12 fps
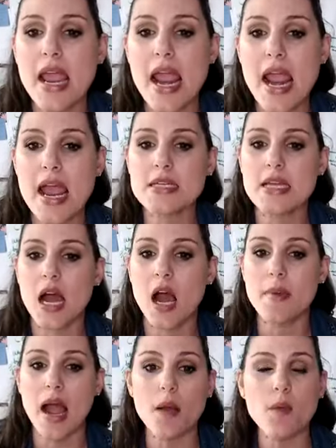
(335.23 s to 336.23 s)
And
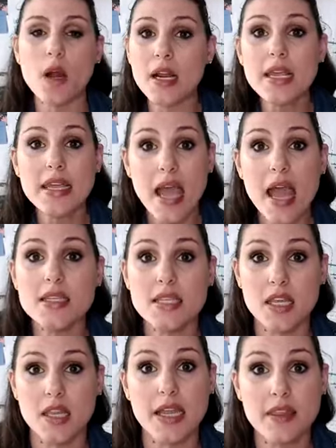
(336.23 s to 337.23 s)
I want to get to
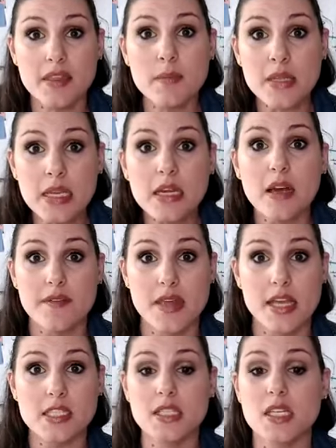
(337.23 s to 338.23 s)
like the meat of this
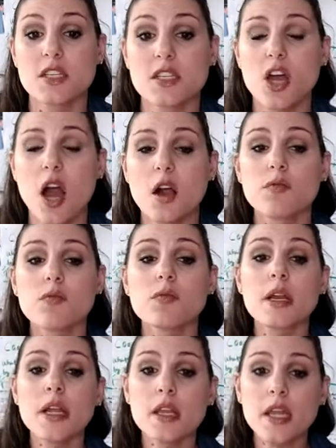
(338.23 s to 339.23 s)
because this is a
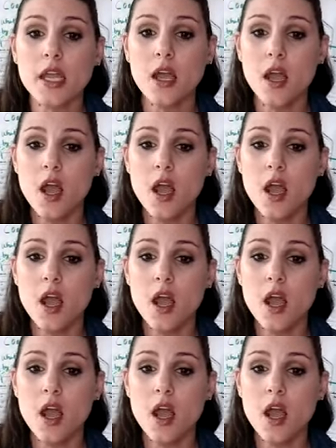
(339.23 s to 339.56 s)
really